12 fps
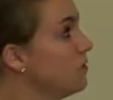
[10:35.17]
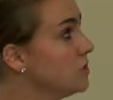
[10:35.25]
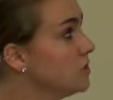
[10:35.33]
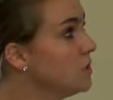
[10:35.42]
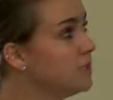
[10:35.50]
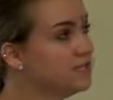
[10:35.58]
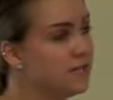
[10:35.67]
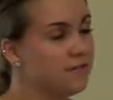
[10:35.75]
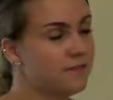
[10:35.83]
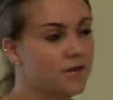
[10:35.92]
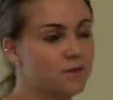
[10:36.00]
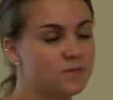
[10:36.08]
So the day
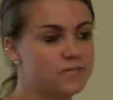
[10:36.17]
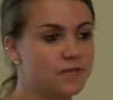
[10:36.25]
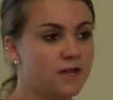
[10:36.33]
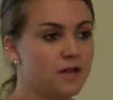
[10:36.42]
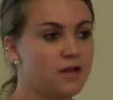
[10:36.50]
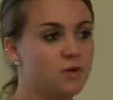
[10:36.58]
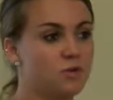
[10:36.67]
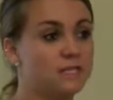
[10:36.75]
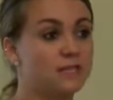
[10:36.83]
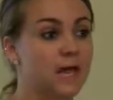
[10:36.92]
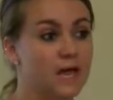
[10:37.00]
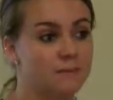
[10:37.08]
that I was there, it was a
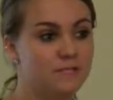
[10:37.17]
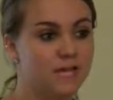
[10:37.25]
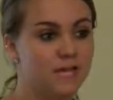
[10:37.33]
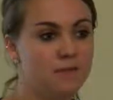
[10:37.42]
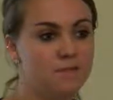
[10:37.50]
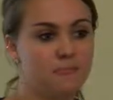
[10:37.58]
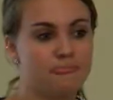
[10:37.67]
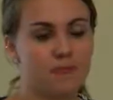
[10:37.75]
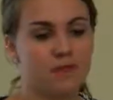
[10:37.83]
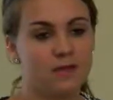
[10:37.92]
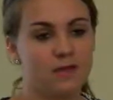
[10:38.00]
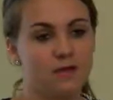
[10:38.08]
lab day,
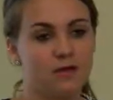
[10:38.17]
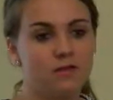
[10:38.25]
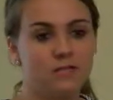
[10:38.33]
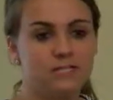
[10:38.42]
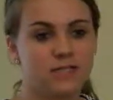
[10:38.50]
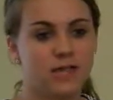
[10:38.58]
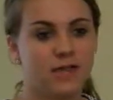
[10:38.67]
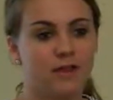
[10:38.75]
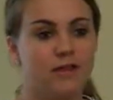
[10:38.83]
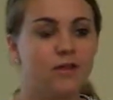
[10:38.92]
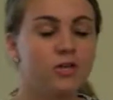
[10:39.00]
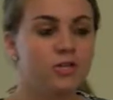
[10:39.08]
and on that day,
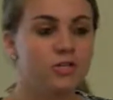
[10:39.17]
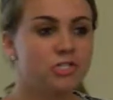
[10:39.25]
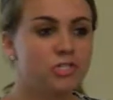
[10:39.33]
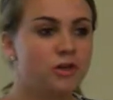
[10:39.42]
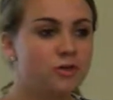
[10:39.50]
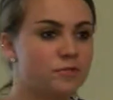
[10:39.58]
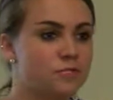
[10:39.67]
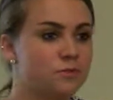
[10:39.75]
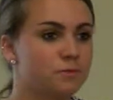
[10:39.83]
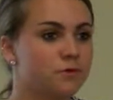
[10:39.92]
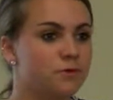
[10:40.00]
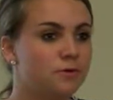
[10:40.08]
she goes
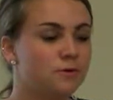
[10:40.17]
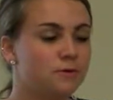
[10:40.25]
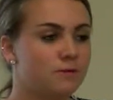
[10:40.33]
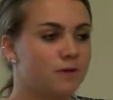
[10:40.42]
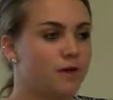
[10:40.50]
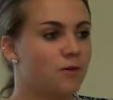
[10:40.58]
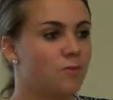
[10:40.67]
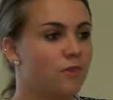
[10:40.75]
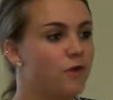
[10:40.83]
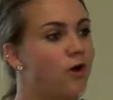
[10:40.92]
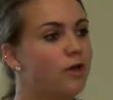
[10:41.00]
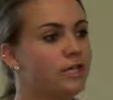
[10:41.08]
through with
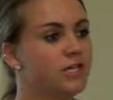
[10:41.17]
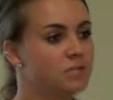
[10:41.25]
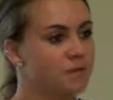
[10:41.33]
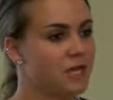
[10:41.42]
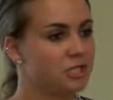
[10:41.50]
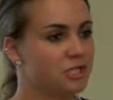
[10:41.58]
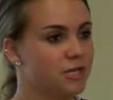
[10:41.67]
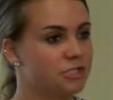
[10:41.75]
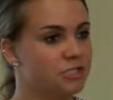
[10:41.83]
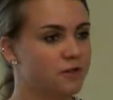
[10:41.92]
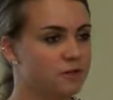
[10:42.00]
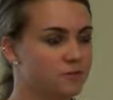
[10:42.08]
each patient,
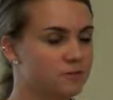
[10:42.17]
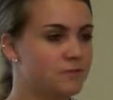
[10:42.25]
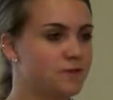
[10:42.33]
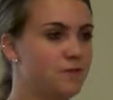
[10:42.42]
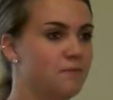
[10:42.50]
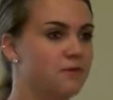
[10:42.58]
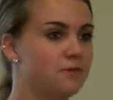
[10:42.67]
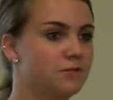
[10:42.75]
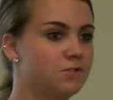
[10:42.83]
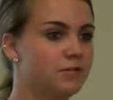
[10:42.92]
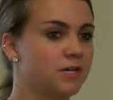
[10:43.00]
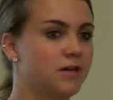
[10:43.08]
she goes to them
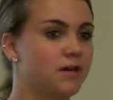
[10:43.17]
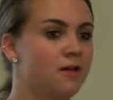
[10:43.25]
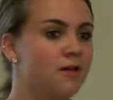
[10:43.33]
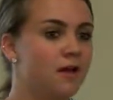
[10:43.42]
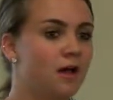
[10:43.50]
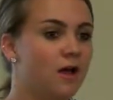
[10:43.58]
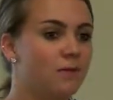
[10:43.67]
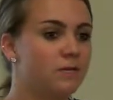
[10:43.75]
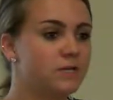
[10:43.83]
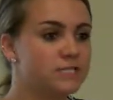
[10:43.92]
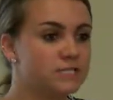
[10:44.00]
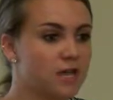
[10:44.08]
individually
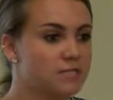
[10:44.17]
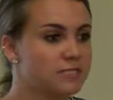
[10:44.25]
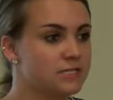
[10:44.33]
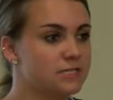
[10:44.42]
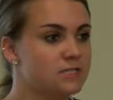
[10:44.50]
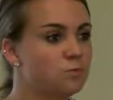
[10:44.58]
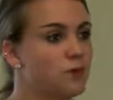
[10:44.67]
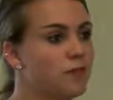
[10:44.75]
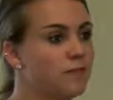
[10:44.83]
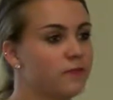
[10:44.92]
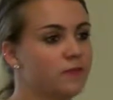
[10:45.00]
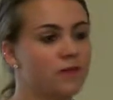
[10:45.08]
and discusses
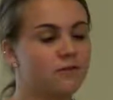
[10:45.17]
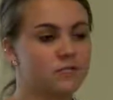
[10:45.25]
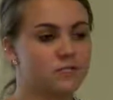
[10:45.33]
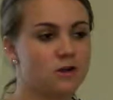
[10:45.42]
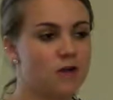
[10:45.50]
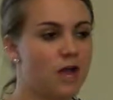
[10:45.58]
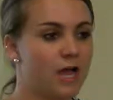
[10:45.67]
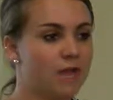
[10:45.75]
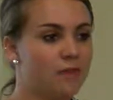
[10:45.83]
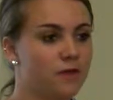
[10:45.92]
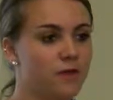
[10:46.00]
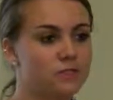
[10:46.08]
what their levels are, high
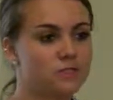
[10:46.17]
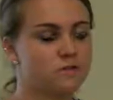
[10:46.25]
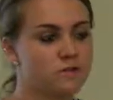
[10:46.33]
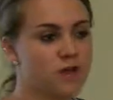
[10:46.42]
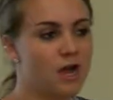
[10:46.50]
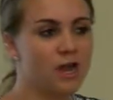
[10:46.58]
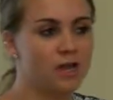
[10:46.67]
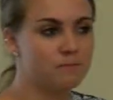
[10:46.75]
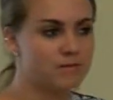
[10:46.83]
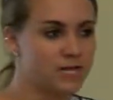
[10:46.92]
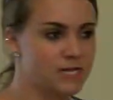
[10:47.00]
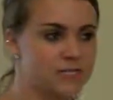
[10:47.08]
and low. So if they're high in
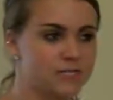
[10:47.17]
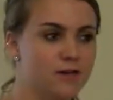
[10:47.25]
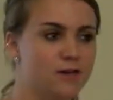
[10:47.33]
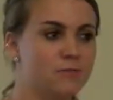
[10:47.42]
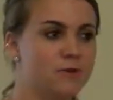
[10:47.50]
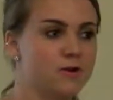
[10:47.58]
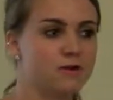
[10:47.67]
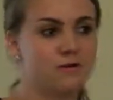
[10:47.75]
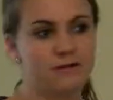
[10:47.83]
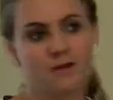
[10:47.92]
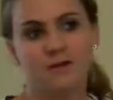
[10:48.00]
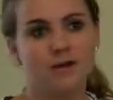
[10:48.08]
potassium or
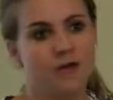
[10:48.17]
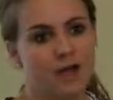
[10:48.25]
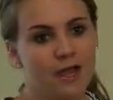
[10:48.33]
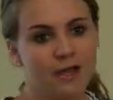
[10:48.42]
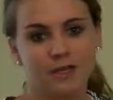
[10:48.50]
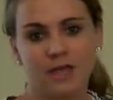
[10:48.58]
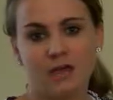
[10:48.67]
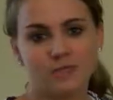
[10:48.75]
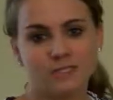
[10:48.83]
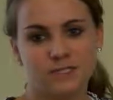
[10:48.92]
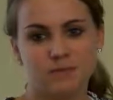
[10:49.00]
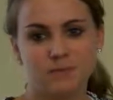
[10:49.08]
high in
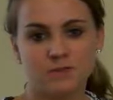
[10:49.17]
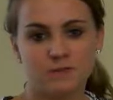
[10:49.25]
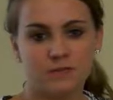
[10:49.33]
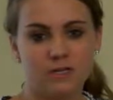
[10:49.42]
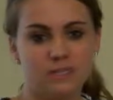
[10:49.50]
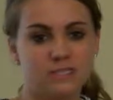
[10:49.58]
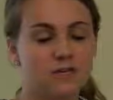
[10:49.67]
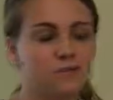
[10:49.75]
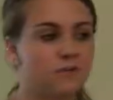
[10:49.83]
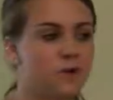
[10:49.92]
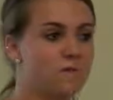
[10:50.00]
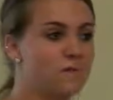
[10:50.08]
calcium and different things. And
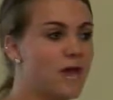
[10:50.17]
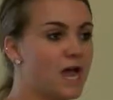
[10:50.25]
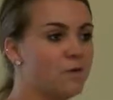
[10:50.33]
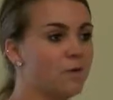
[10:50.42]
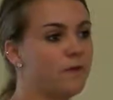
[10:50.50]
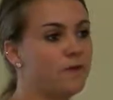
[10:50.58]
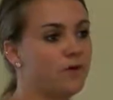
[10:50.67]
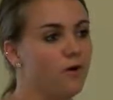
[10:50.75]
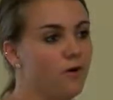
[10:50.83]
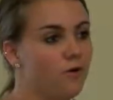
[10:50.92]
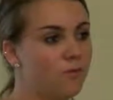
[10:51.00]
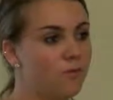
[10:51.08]
from that, when they go
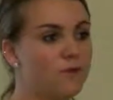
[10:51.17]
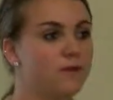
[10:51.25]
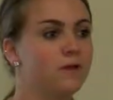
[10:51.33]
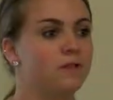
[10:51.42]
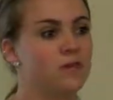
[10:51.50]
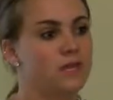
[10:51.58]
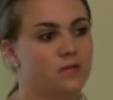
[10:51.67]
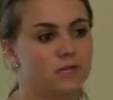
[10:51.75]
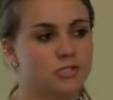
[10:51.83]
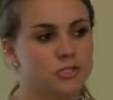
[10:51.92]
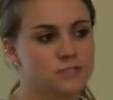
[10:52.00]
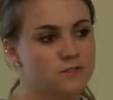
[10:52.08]
home, they can
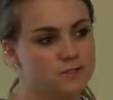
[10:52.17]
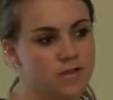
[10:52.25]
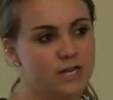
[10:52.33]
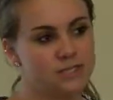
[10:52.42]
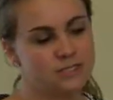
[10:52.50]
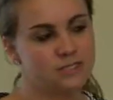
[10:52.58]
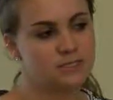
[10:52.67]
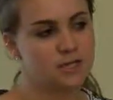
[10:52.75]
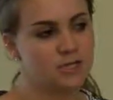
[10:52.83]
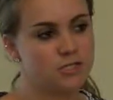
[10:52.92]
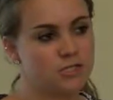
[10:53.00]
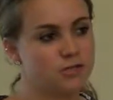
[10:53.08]
adjust their diets and
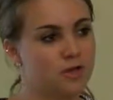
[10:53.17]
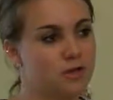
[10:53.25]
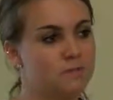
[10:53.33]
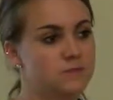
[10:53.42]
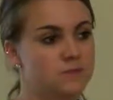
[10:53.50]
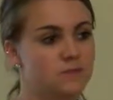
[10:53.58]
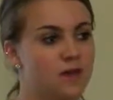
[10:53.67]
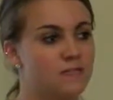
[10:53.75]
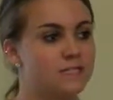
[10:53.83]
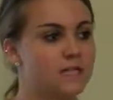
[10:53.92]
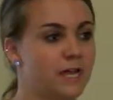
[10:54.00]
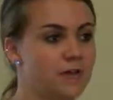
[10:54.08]
such so that
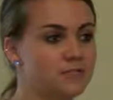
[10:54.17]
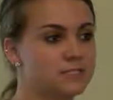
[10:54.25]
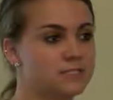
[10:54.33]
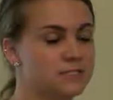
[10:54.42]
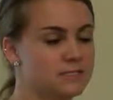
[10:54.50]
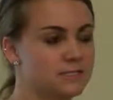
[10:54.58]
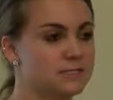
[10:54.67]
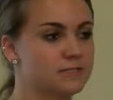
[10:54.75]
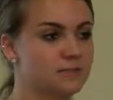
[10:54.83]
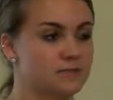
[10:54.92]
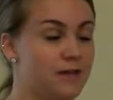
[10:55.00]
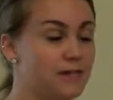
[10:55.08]
the dialysis is
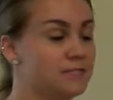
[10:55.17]
as